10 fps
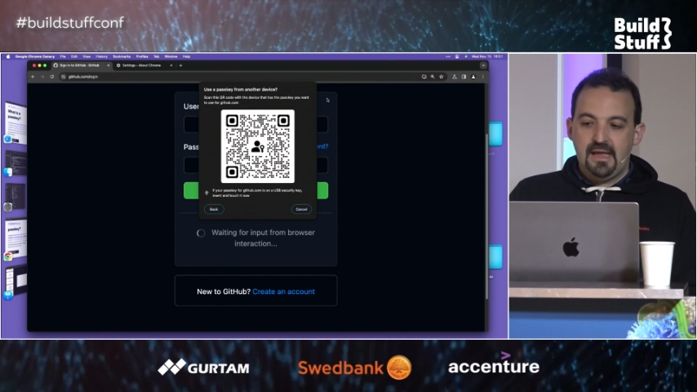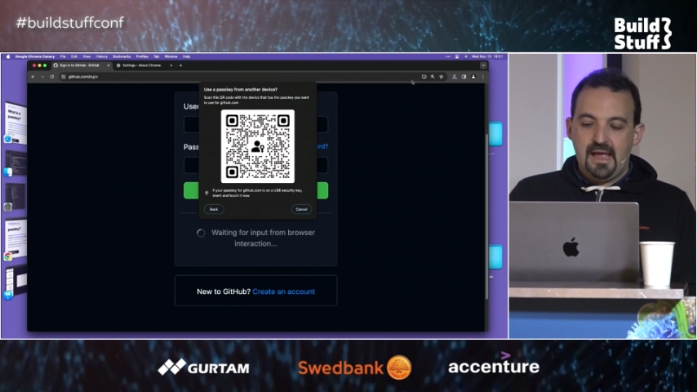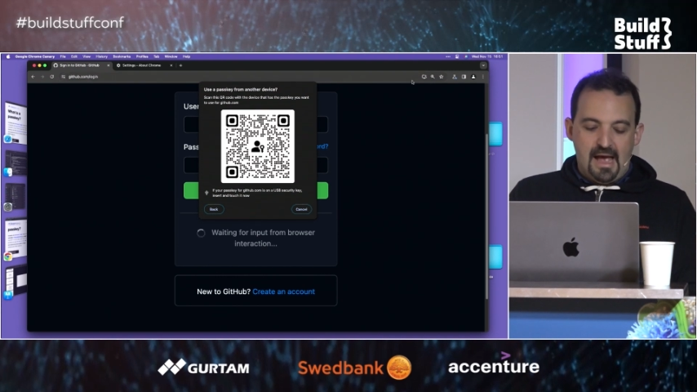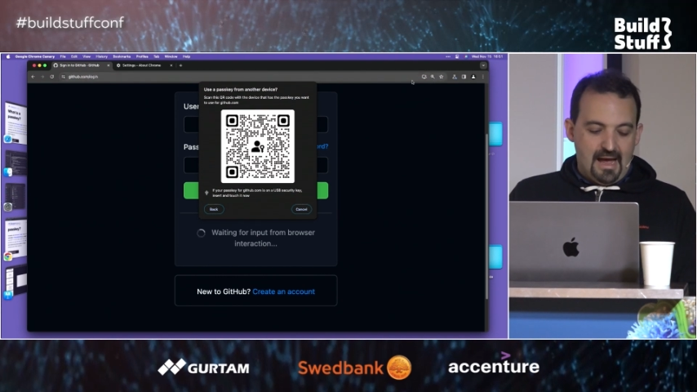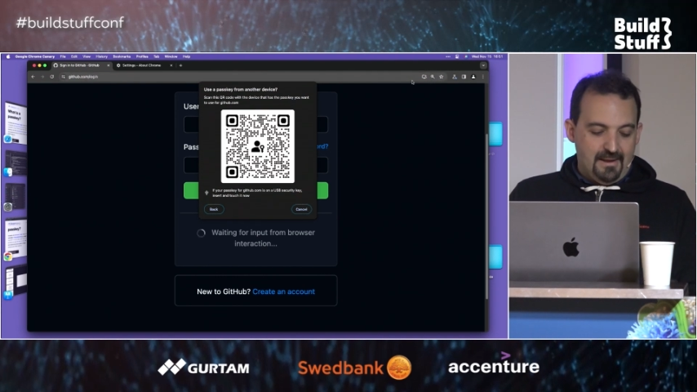
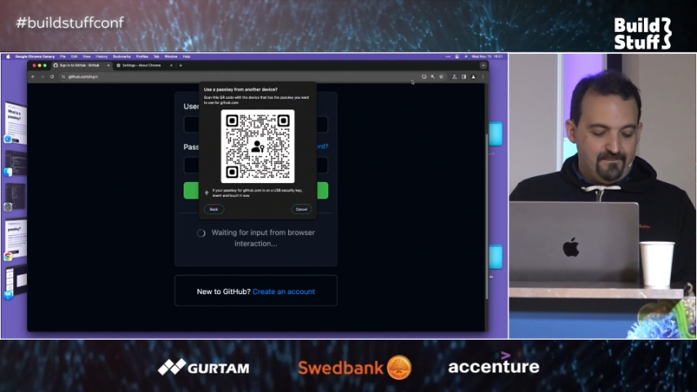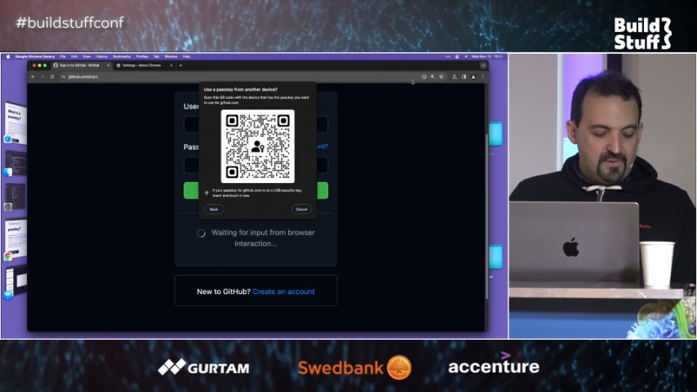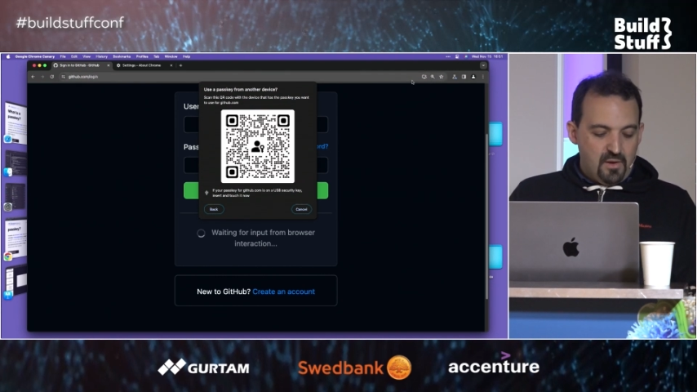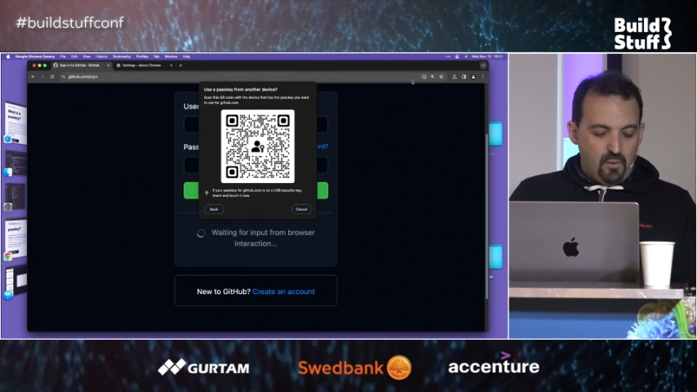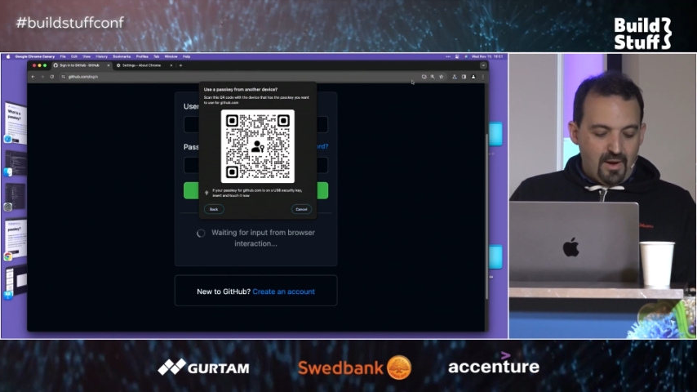
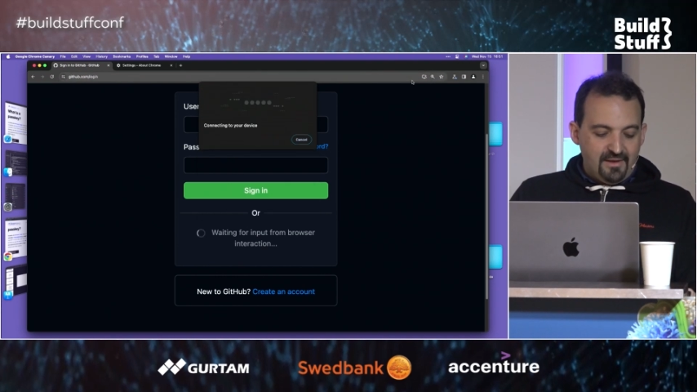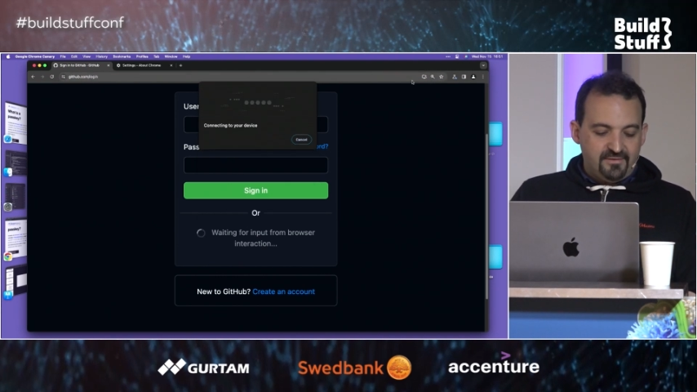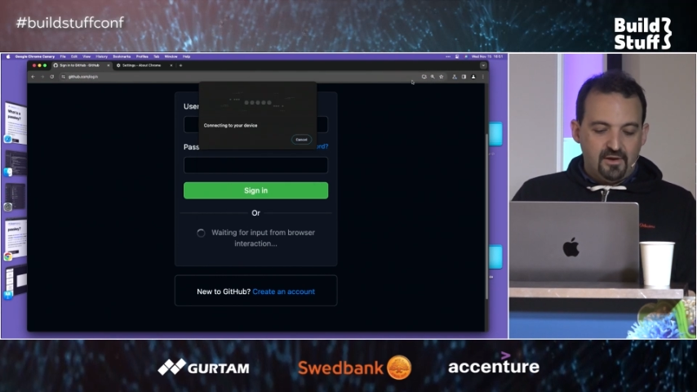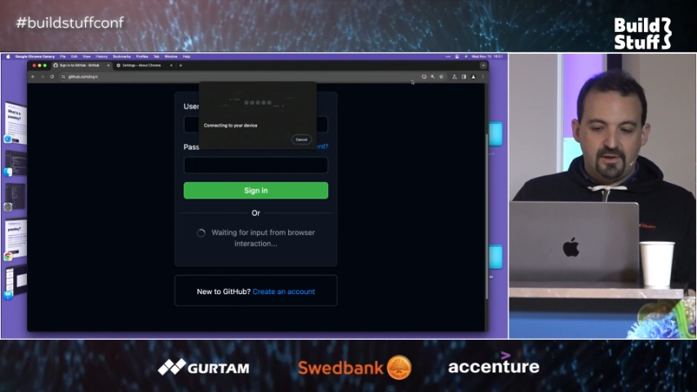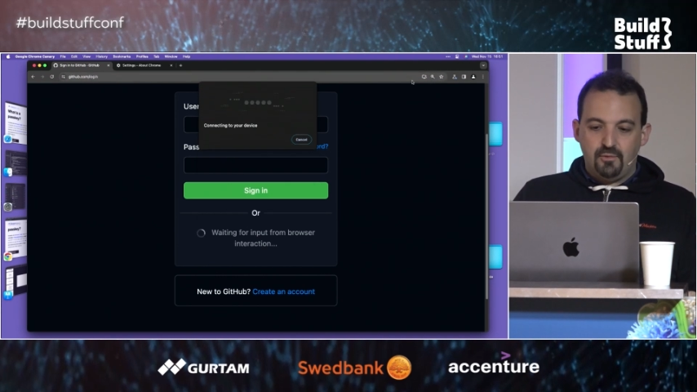Why it's
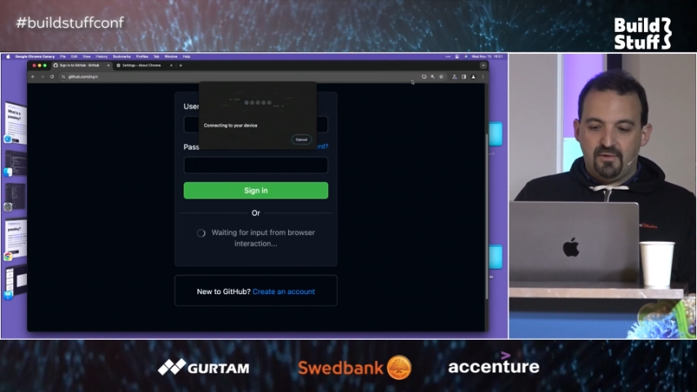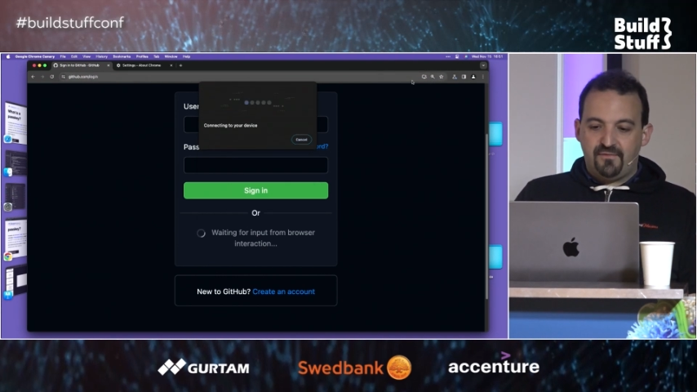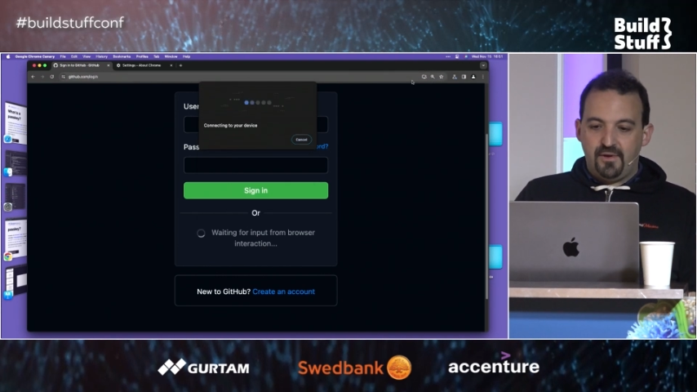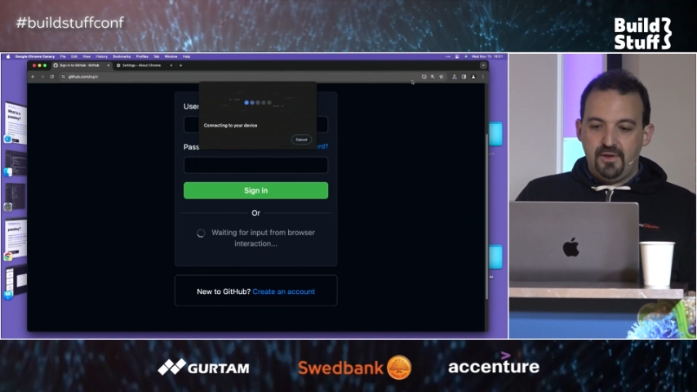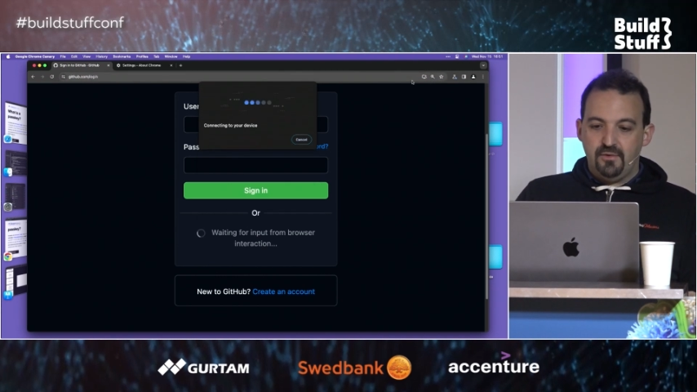not going to work
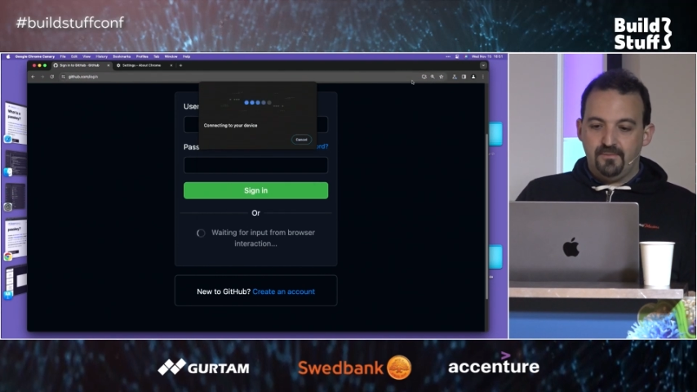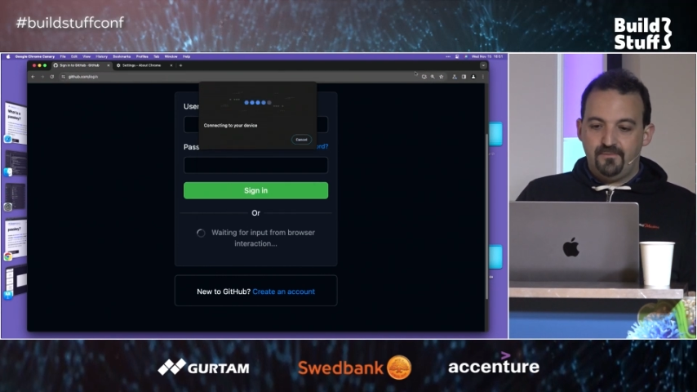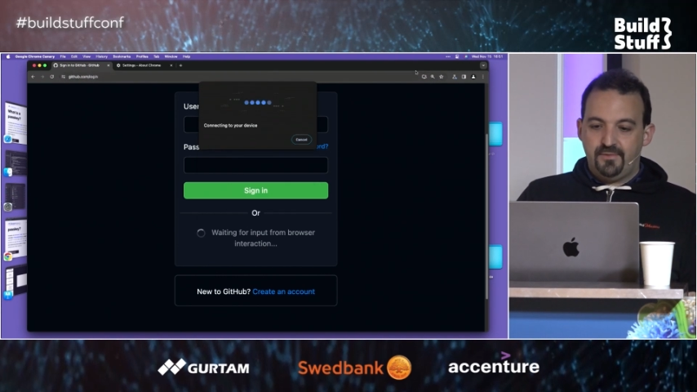for you?